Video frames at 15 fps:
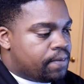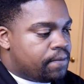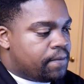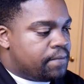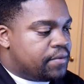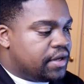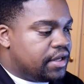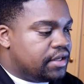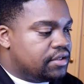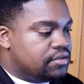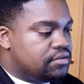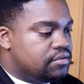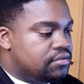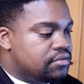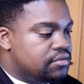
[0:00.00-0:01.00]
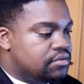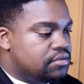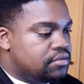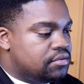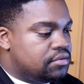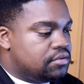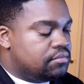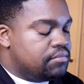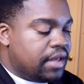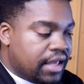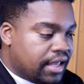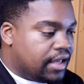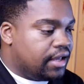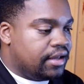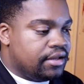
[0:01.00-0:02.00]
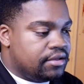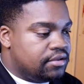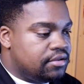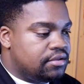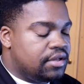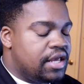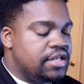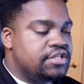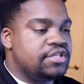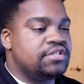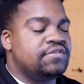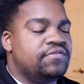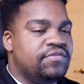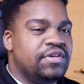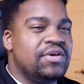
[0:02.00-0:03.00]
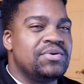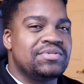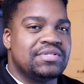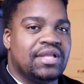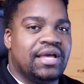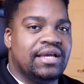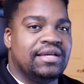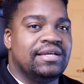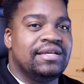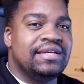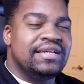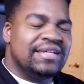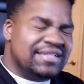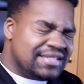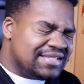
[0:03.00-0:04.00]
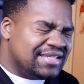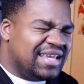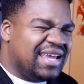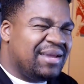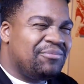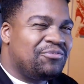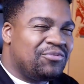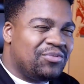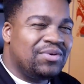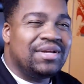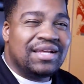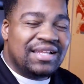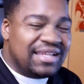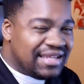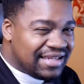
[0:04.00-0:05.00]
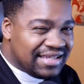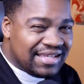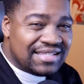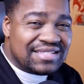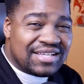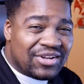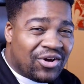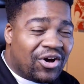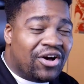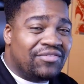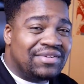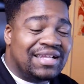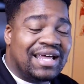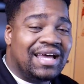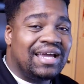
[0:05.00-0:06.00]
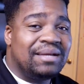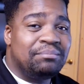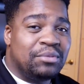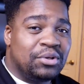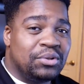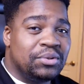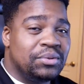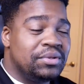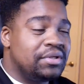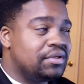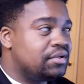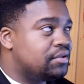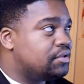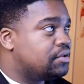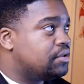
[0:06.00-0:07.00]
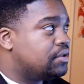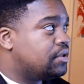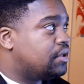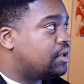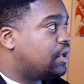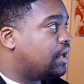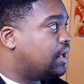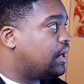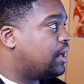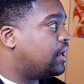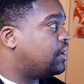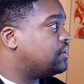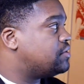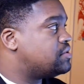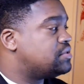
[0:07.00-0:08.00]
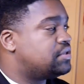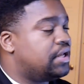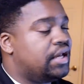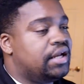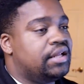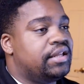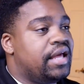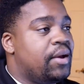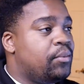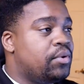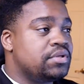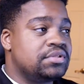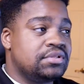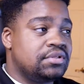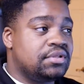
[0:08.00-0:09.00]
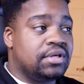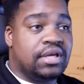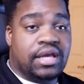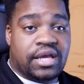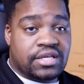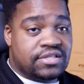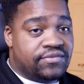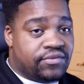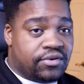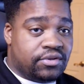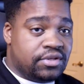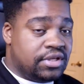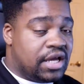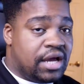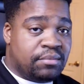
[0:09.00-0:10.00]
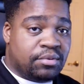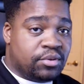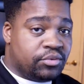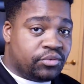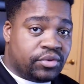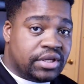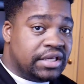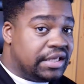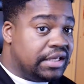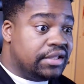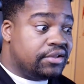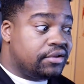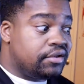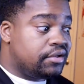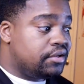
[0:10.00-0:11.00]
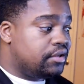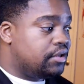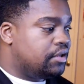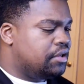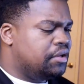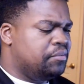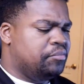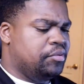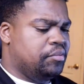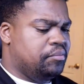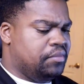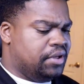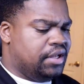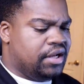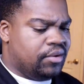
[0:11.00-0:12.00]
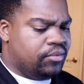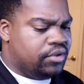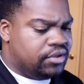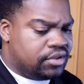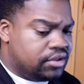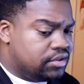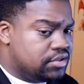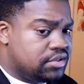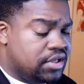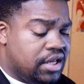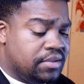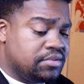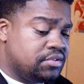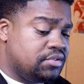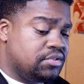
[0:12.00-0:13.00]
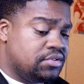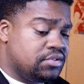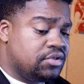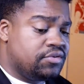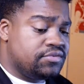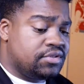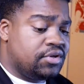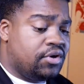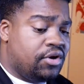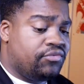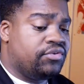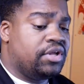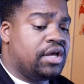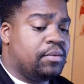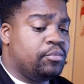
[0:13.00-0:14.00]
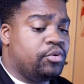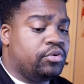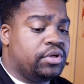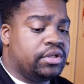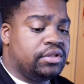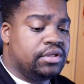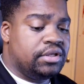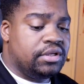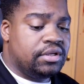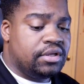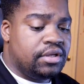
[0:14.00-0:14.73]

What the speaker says: But man, it just feels like this game really needs an offline mode. And I understand that that wasn't the case for Diablo 3 either. But man, I really think this game deserves an offline mode. I think